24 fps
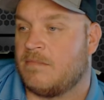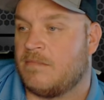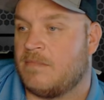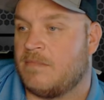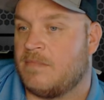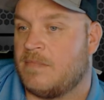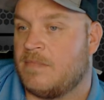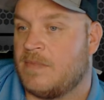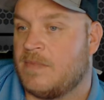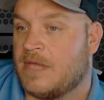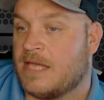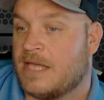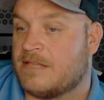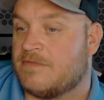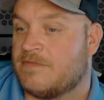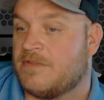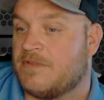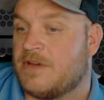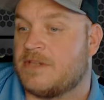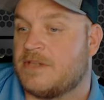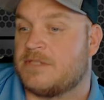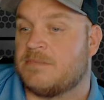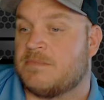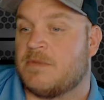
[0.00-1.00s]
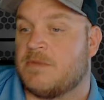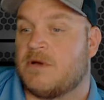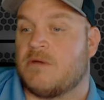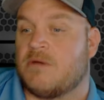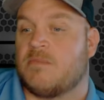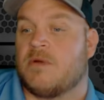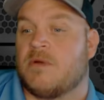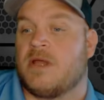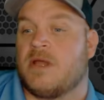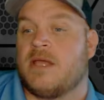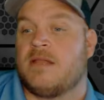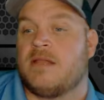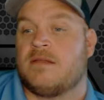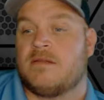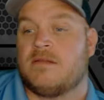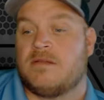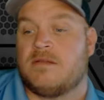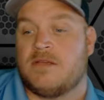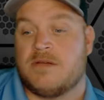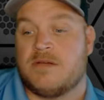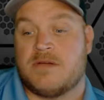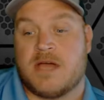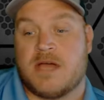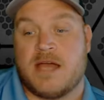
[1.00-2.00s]
that has a very small brand,
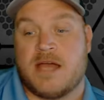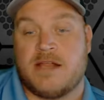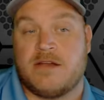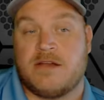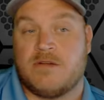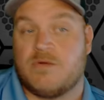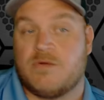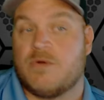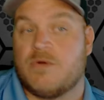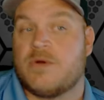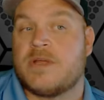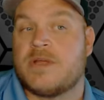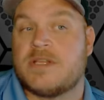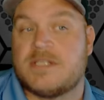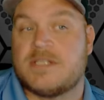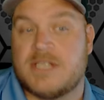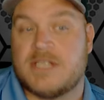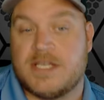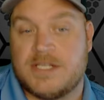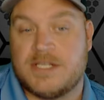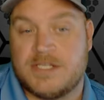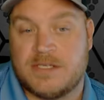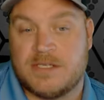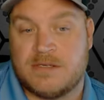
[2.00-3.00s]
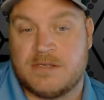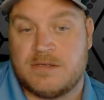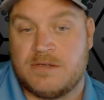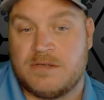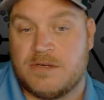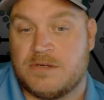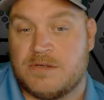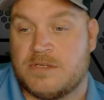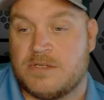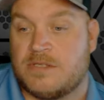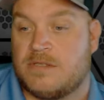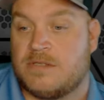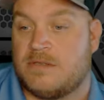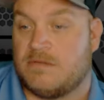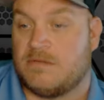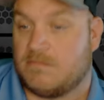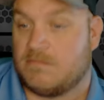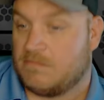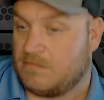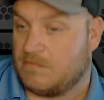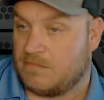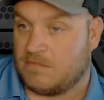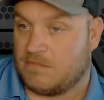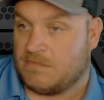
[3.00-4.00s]
you're not in an organization, you're just
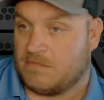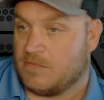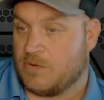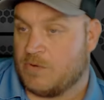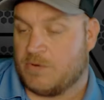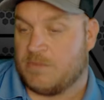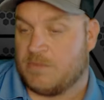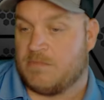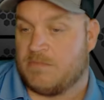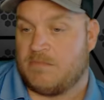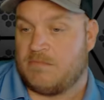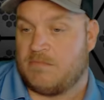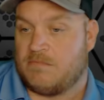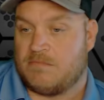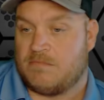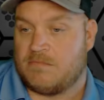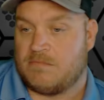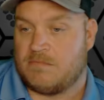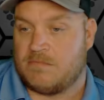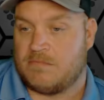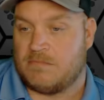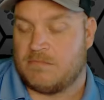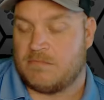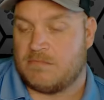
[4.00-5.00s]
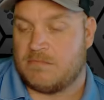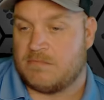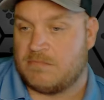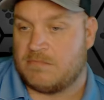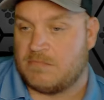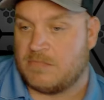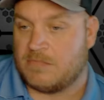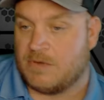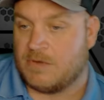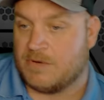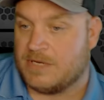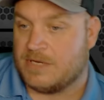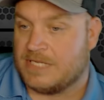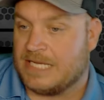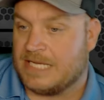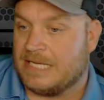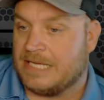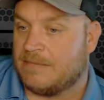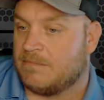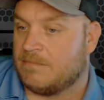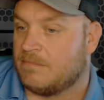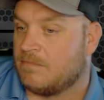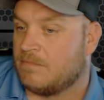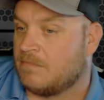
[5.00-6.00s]
on a
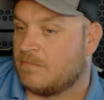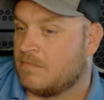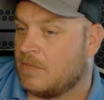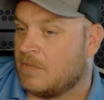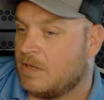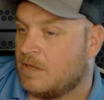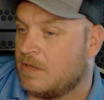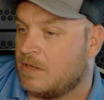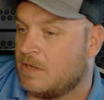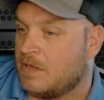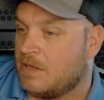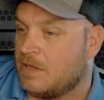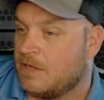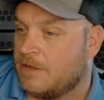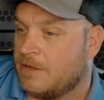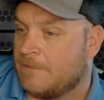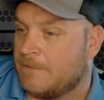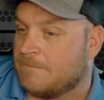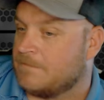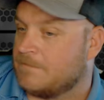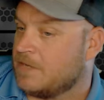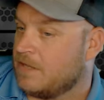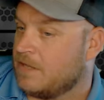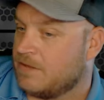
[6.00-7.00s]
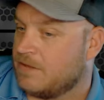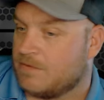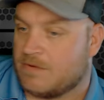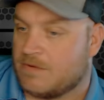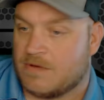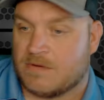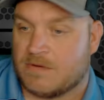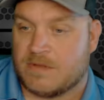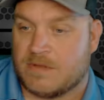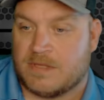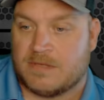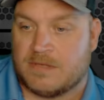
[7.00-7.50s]
team. Nothing wrong with it.